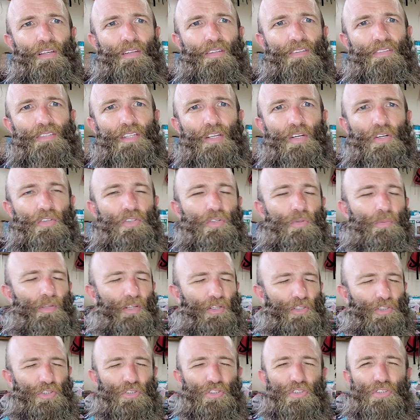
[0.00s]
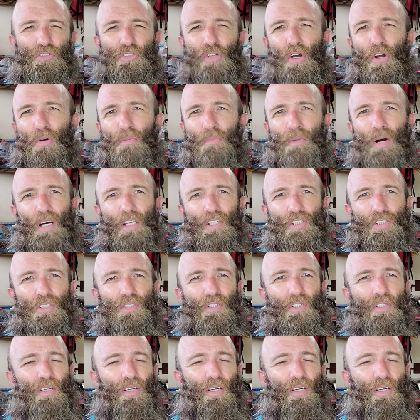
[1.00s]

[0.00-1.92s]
steer tube. There's just so much.